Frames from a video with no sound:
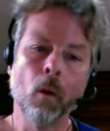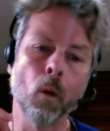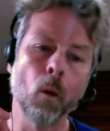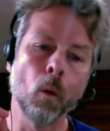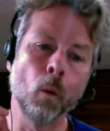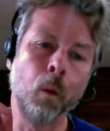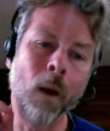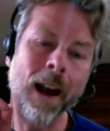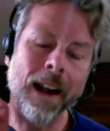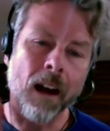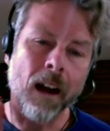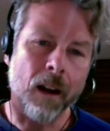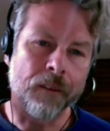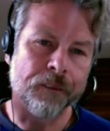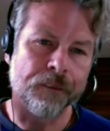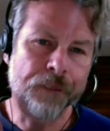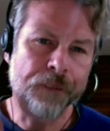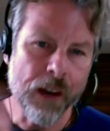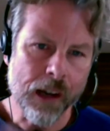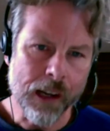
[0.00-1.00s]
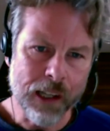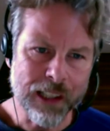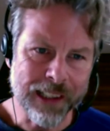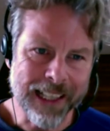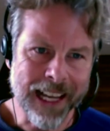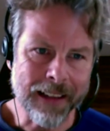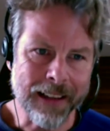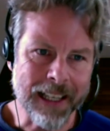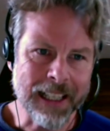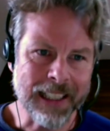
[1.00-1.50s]
when I first
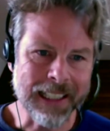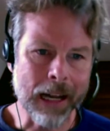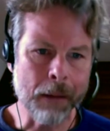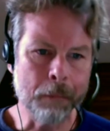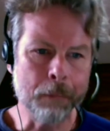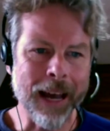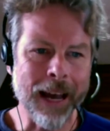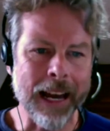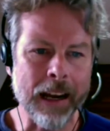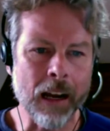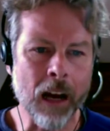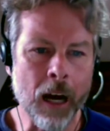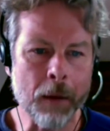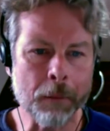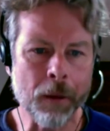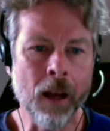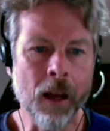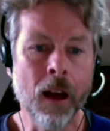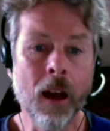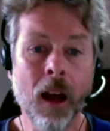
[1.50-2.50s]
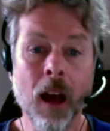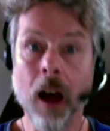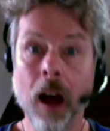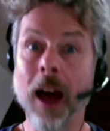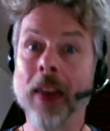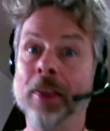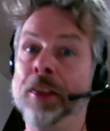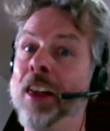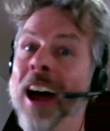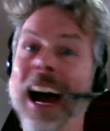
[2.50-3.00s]
set this campaign up,
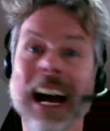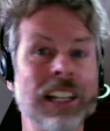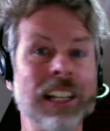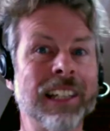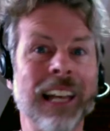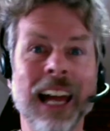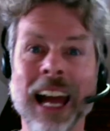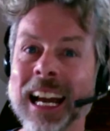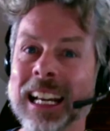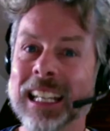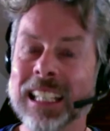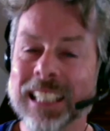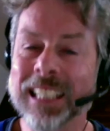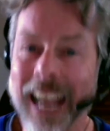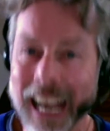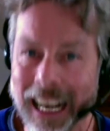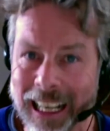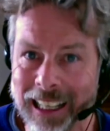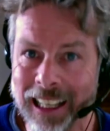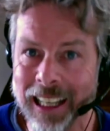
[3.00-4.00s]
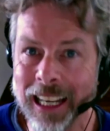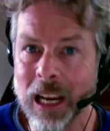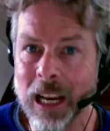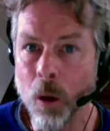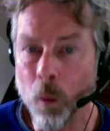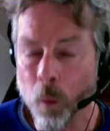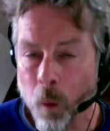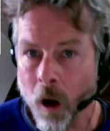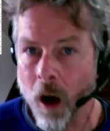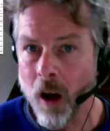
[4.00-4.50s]
that's exactly
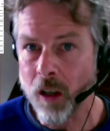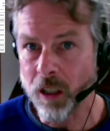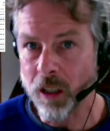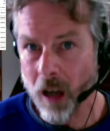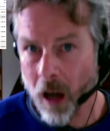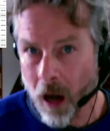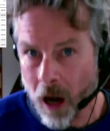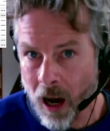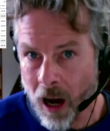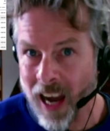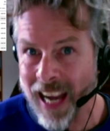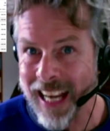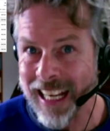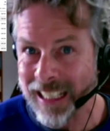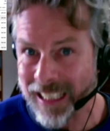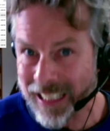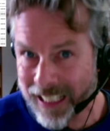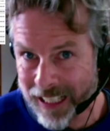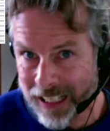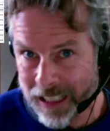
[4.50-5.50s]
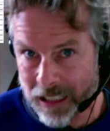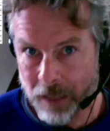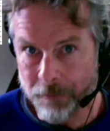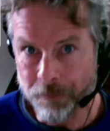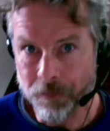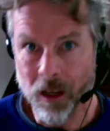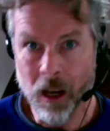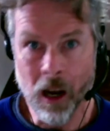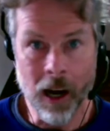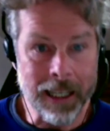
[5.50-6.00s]
what I did.
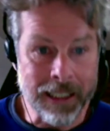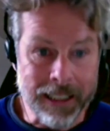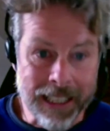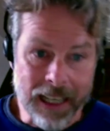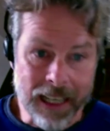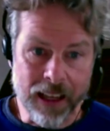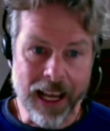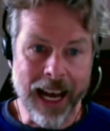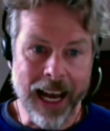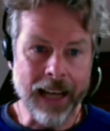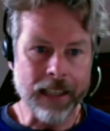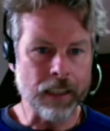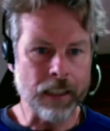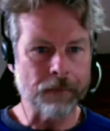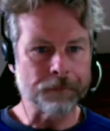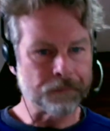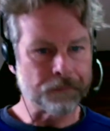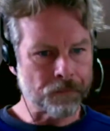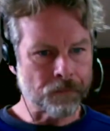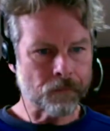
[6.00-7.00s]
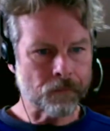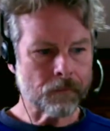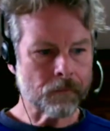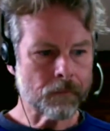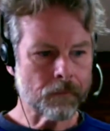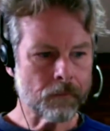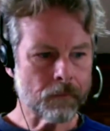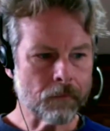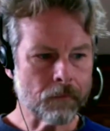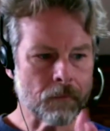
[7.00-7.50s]
I did that.
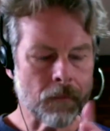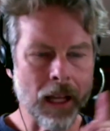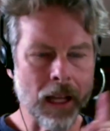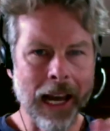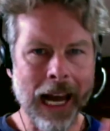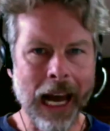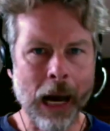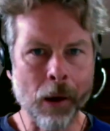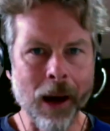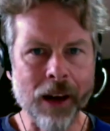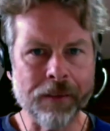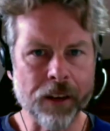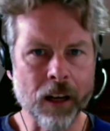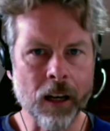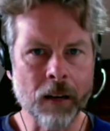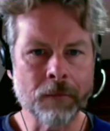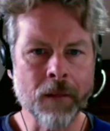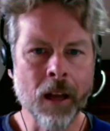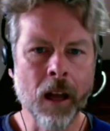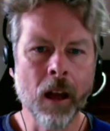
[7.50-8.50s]
However,